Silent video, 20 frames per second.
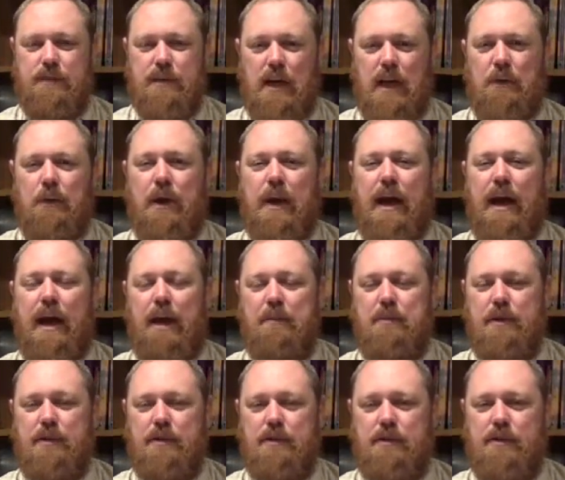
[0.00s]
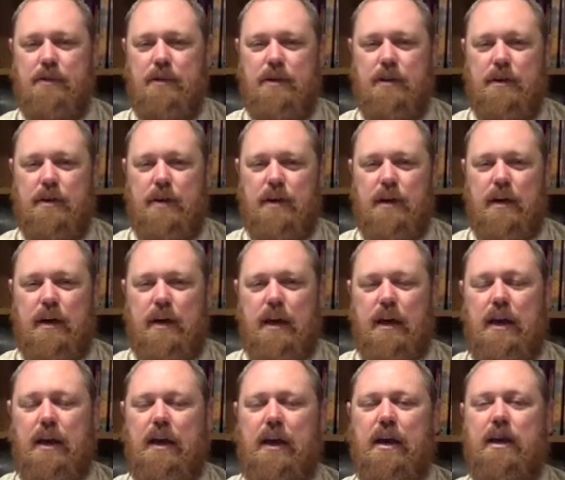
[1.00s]
And what happens?
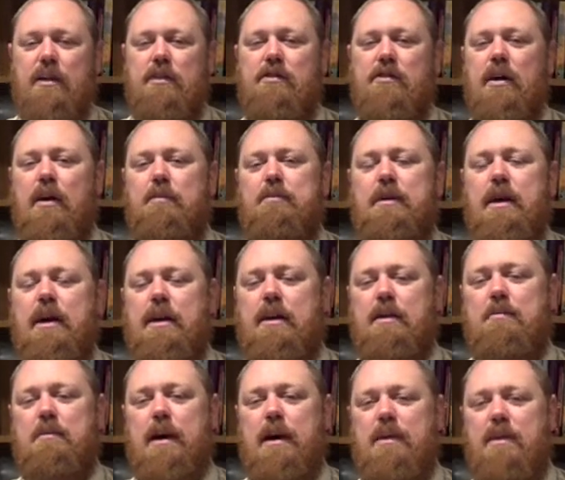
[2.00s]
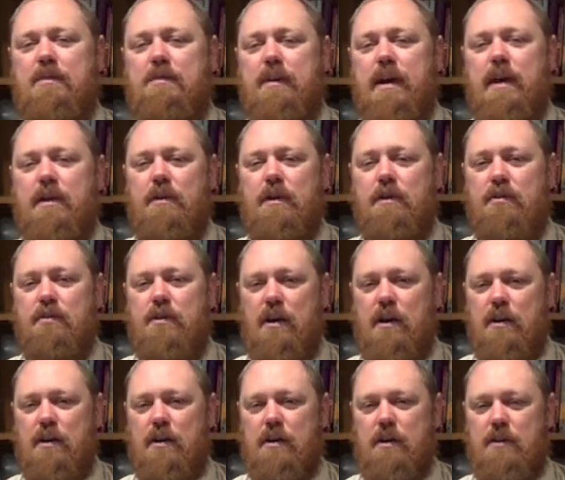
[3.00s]
He ends up taken by the Pharaoh's
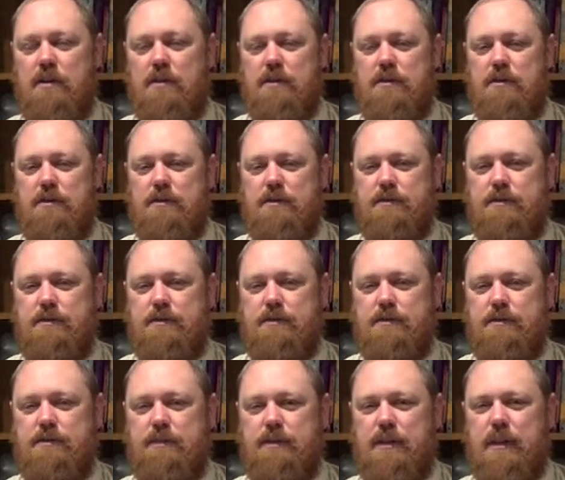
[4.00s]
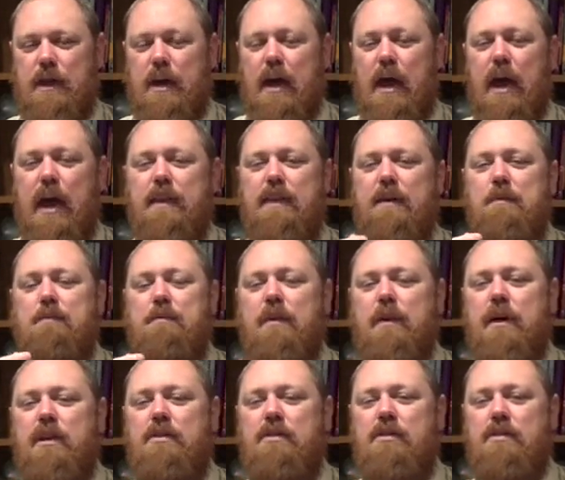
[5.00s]
daughter. And the
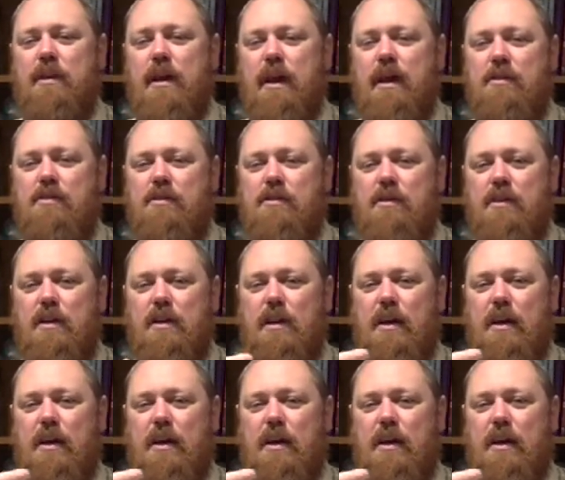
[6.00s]
princess